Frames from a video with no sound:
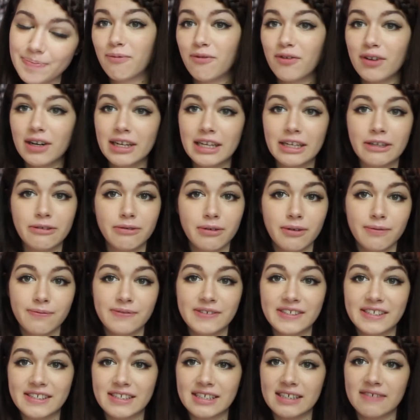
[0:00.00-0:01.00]
hopefully you will
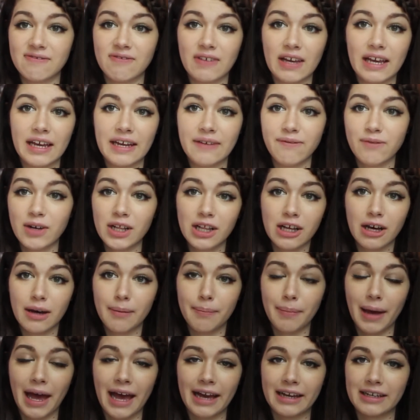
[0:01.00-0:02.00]
receive a
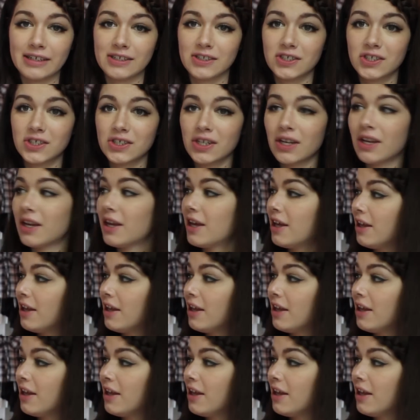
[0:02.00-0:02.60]
welcome package.